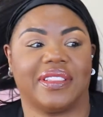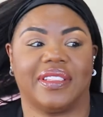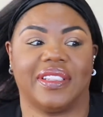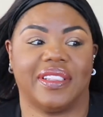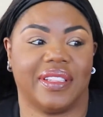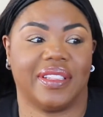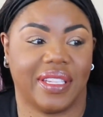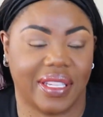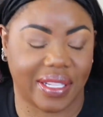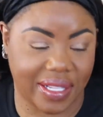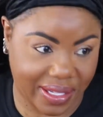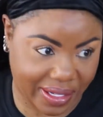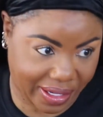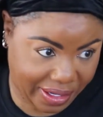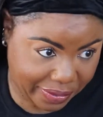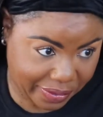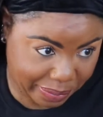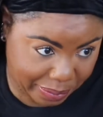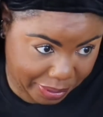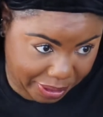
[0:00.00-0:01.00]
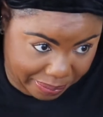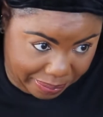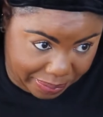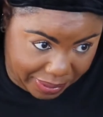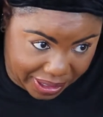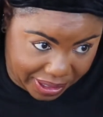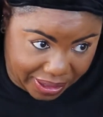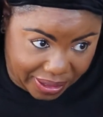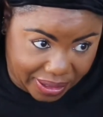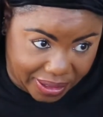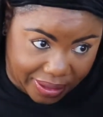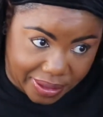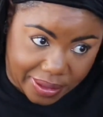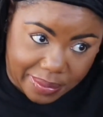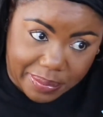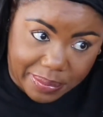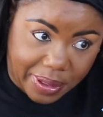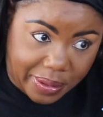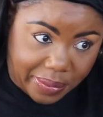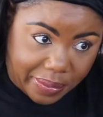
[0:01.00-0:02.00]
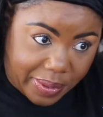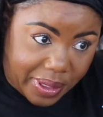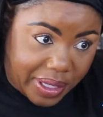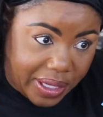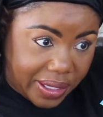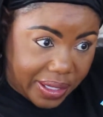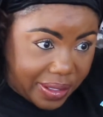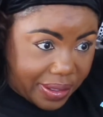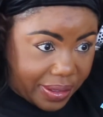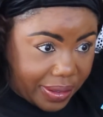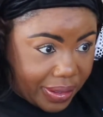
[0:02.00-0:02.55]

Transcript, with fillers: Just get it off my back and out my way.